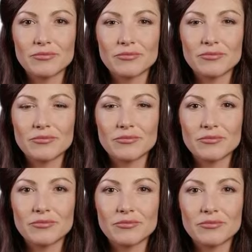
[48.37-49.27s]

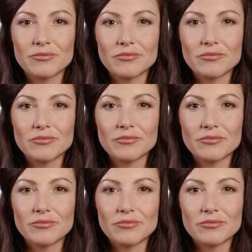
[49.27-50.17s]

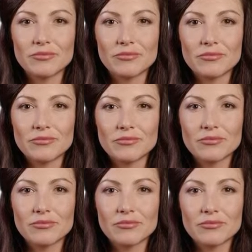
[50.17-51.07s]

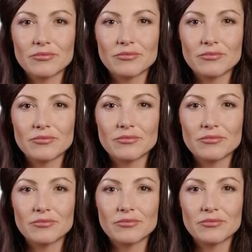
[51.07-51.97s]

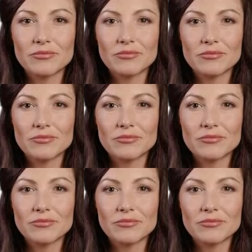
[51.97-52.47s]
[no speech]